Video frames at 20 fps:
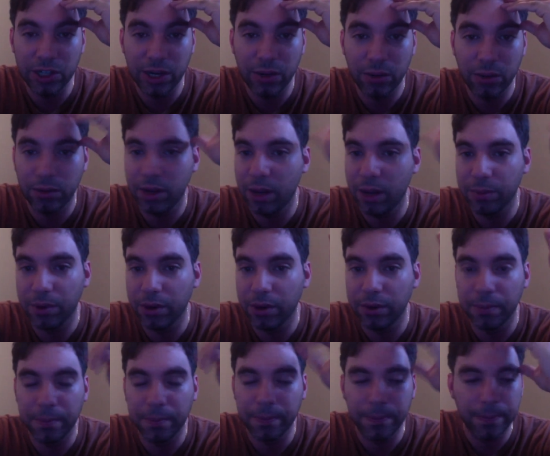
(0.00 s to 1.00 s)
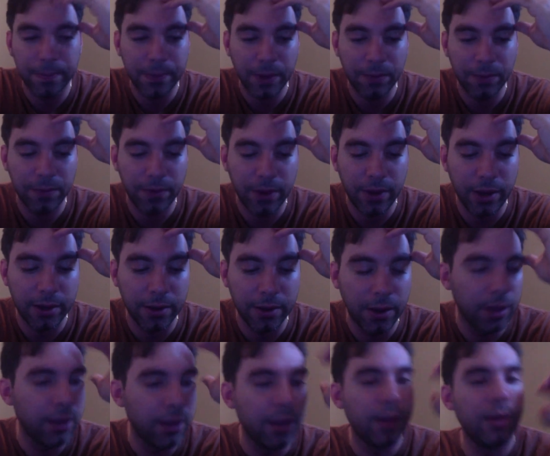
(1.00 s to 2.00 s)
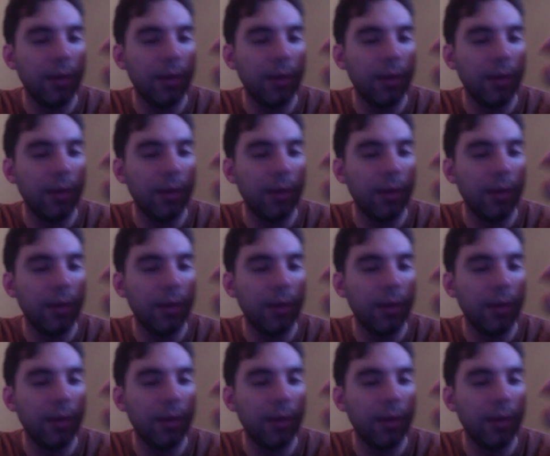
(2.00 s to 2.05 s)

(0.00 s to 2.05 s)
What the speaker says: channel, I'm good. I'm fine.